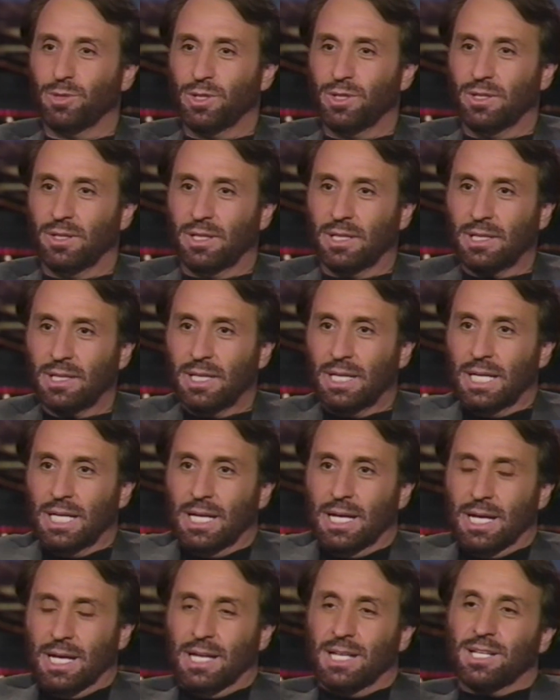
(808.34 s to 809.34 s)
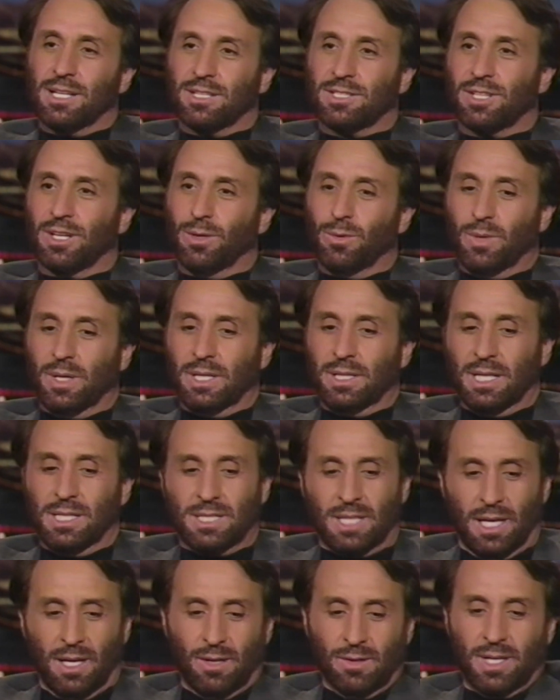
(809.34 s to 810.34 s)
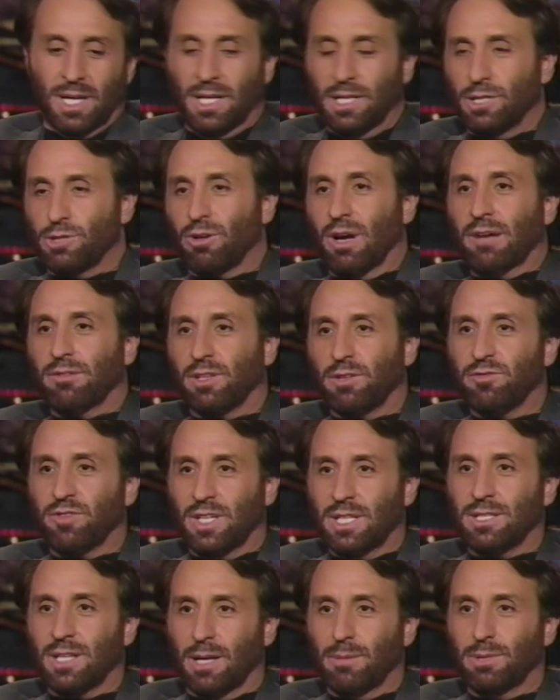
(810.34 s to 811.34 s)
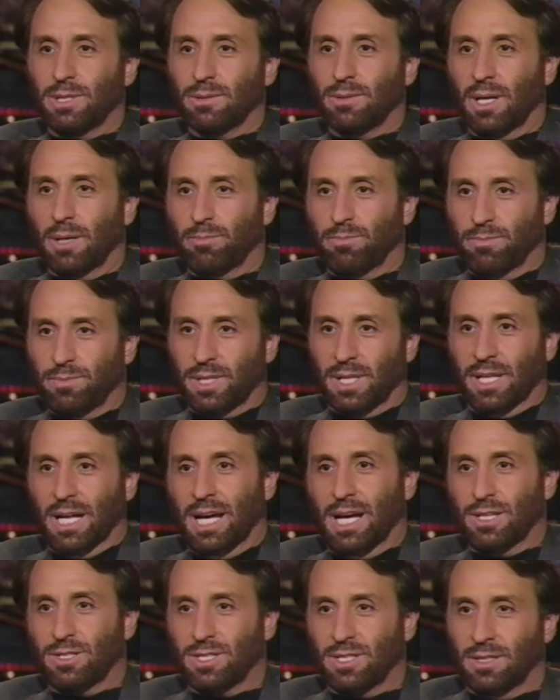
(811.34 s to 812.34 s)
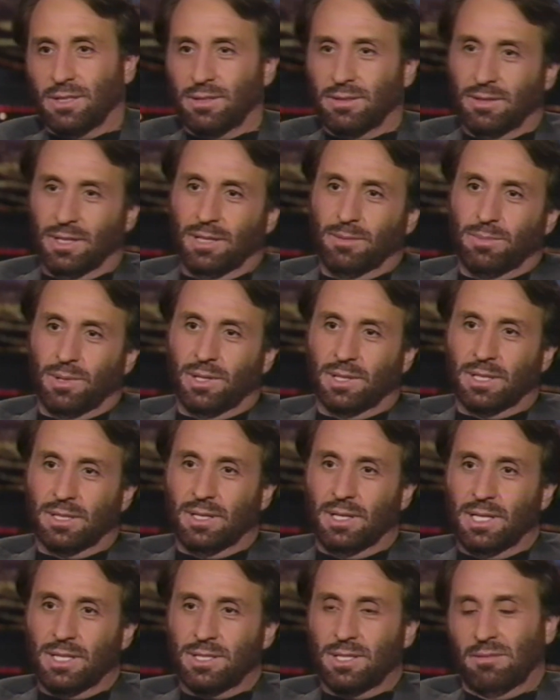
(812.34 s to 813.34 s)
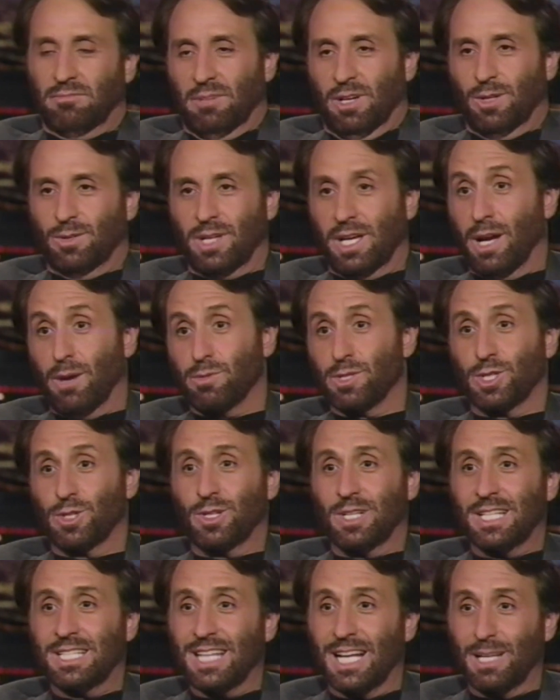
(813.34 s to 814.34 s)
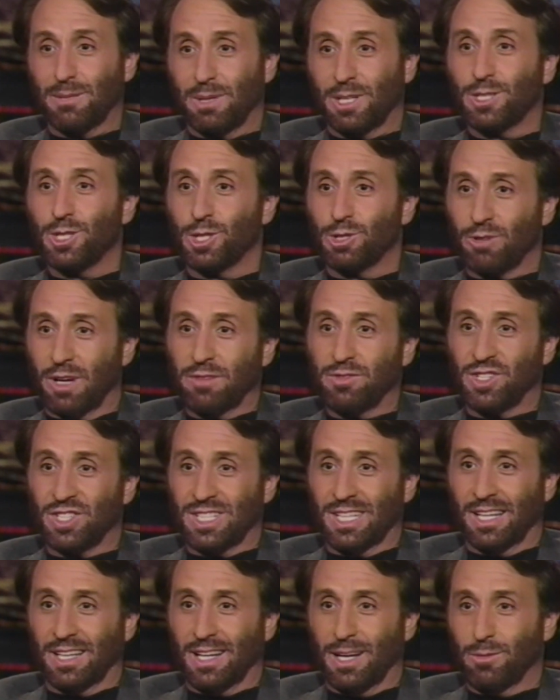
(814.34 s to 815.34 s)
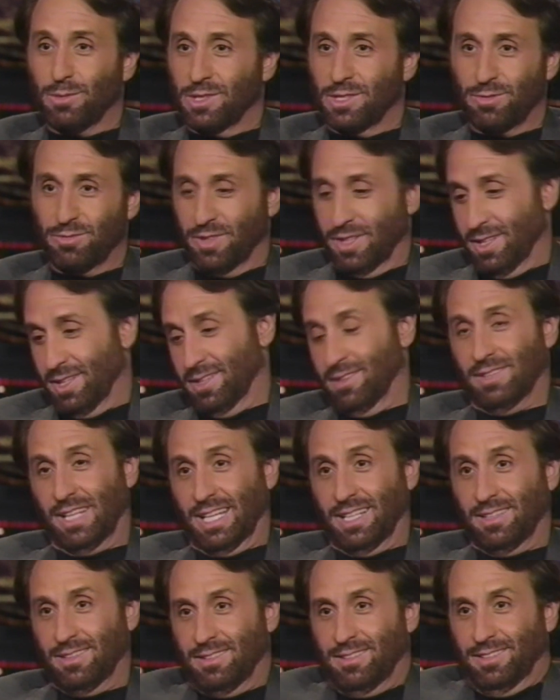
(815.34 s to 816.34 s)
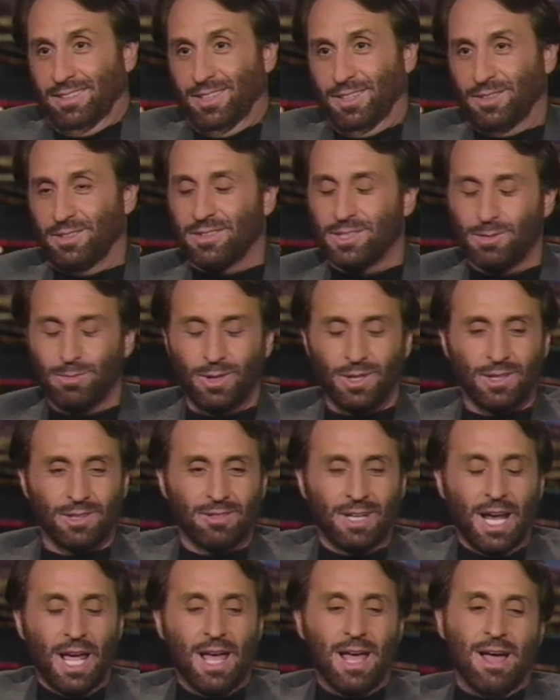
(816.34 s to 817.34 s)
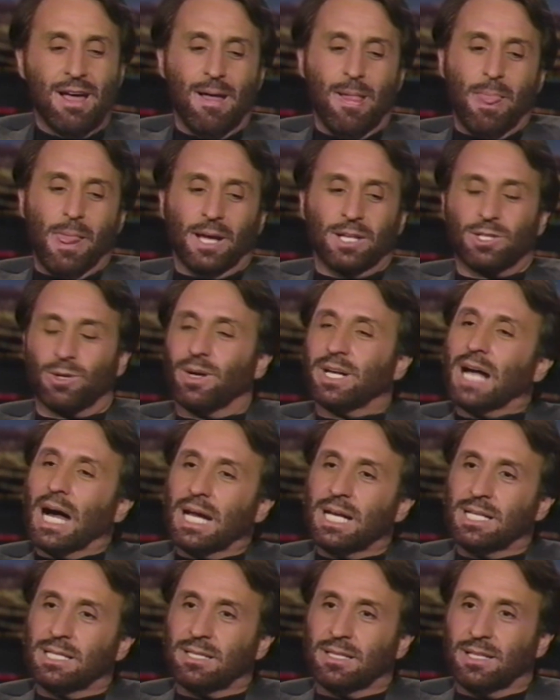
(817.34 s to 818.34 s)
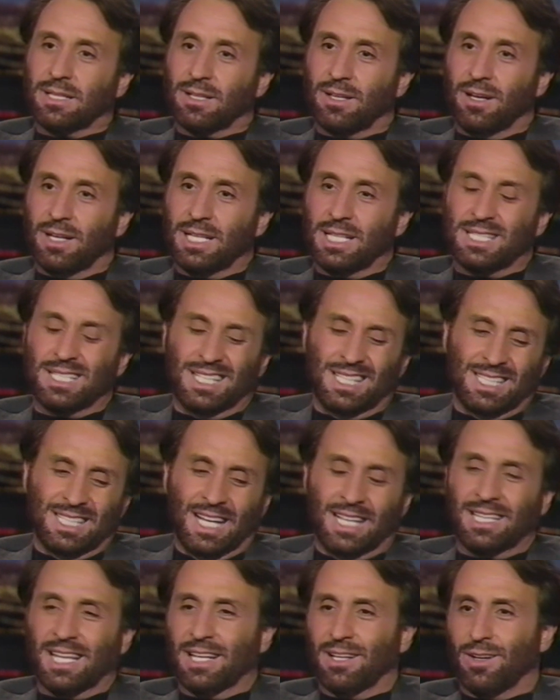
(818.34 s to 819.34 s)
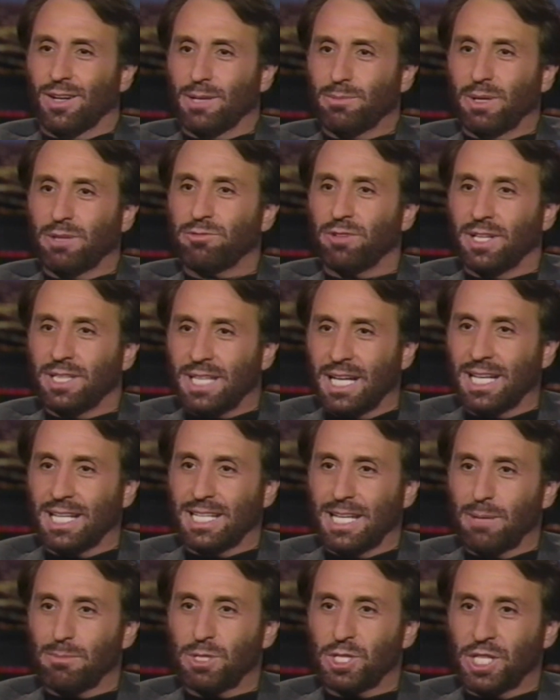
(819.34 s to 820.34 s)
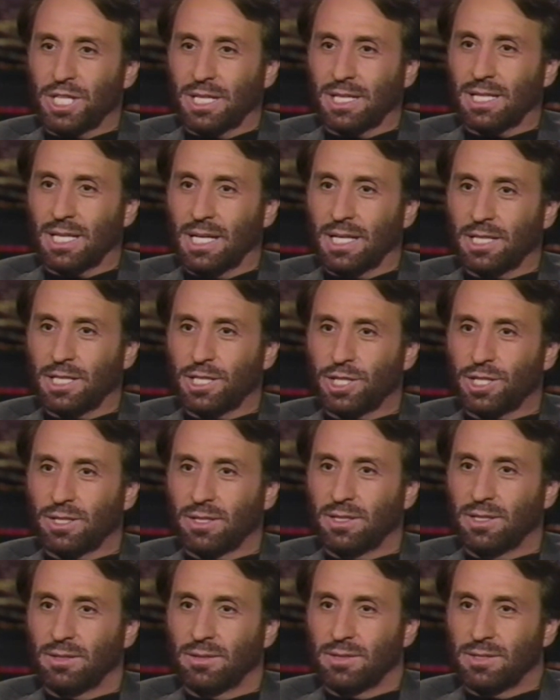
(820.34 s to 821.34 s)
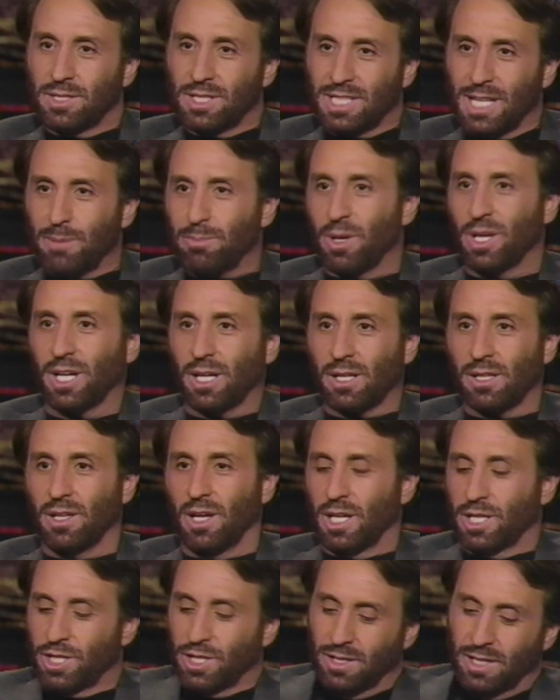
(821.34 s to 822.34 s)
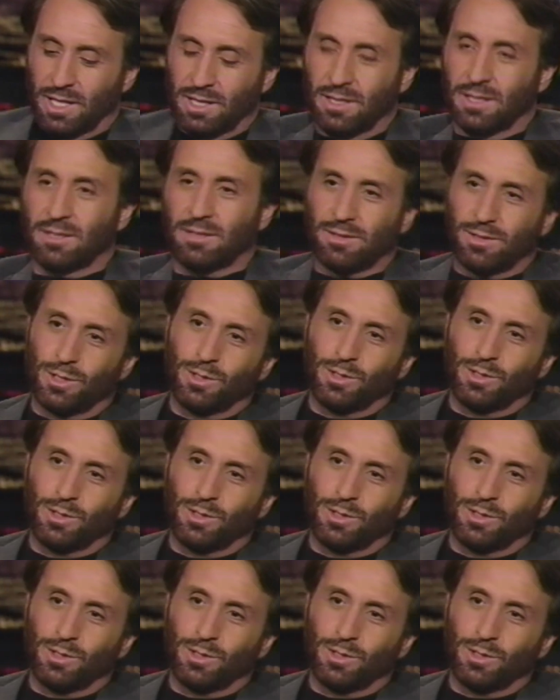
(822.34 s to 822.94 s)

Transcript: New York. So uh, they said, okay, drive the V W up to the house and, and park the car. I said, okay, I wasn't going to tell him I couldn't drive stick. I yeah. was feeling like, you know, smaller. So I got into the car and I said, it's not that hard. My friend had an M G in college. You step yeah. on a clutch and then you yeah.